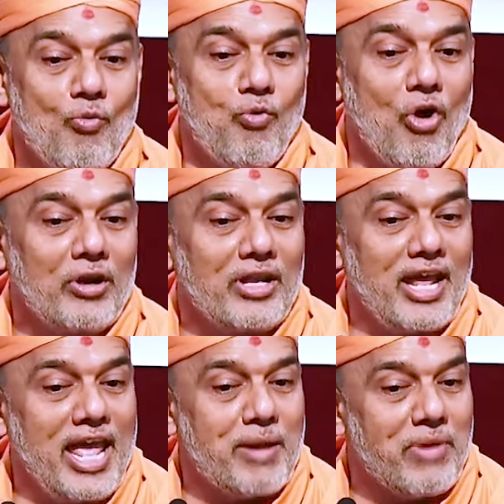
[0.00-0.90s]
What
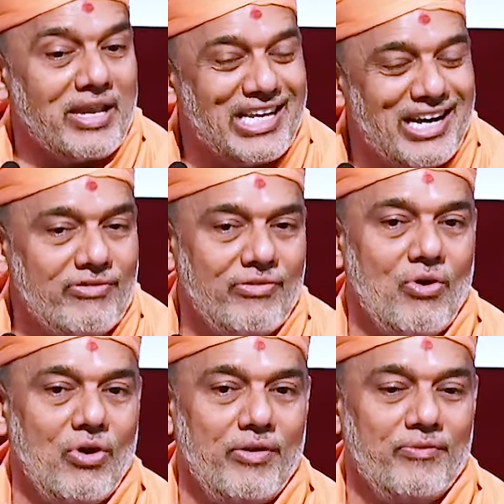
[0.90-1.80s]
am I here
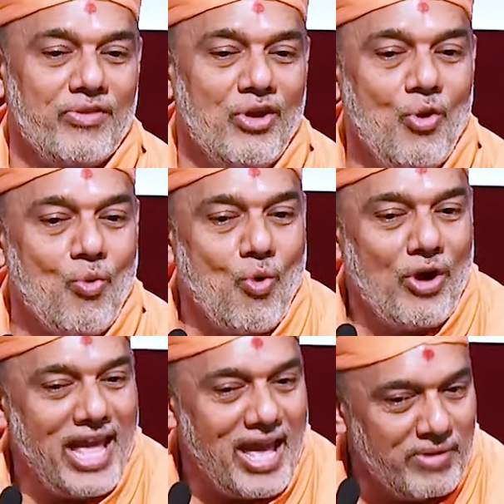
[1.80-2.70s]
for?
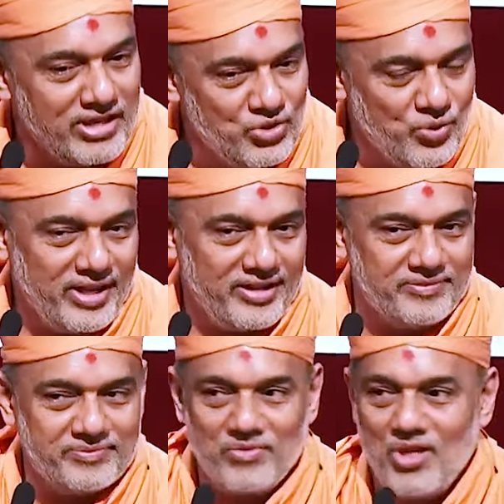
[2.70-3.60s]
What am I
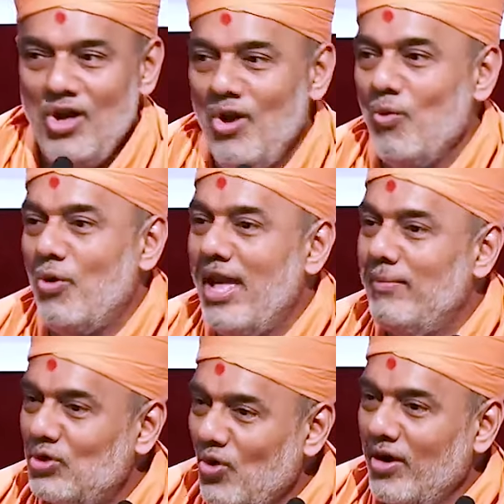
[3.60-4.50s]
doing? What
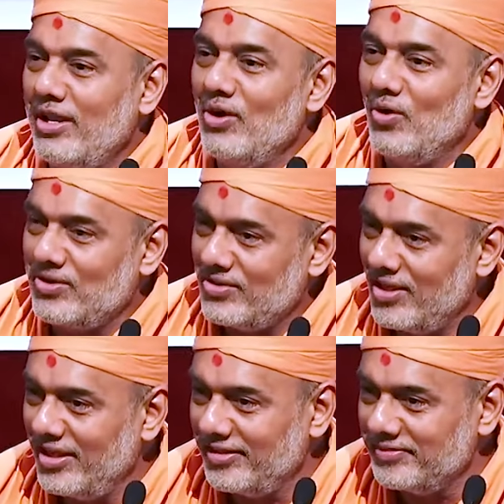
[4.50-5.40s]
I'm talking or
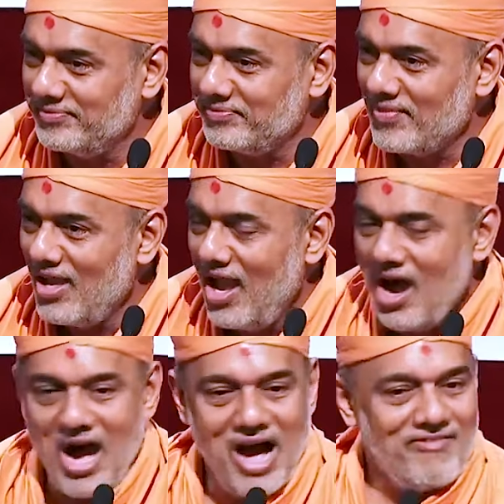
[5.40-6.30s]
saying?
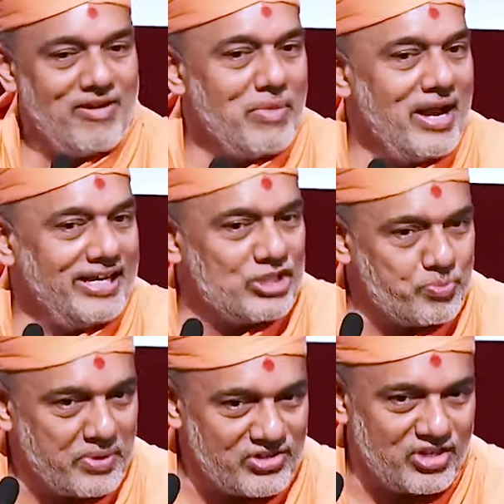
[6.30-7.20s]
How am I
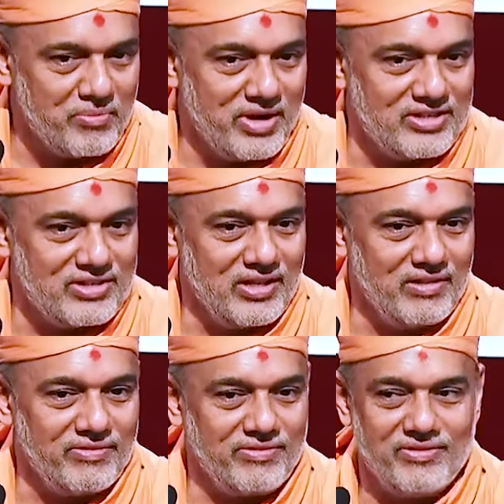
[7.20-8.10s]
expressing
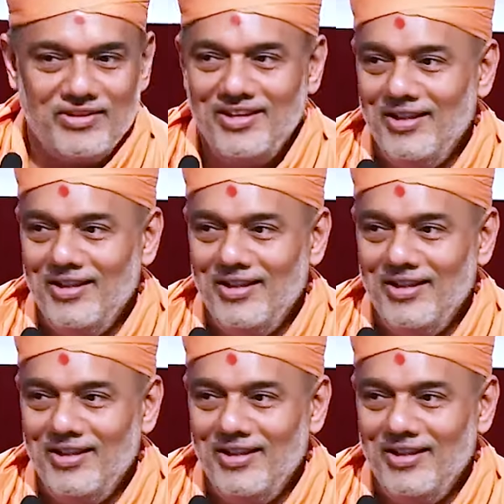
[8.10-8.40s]
myself?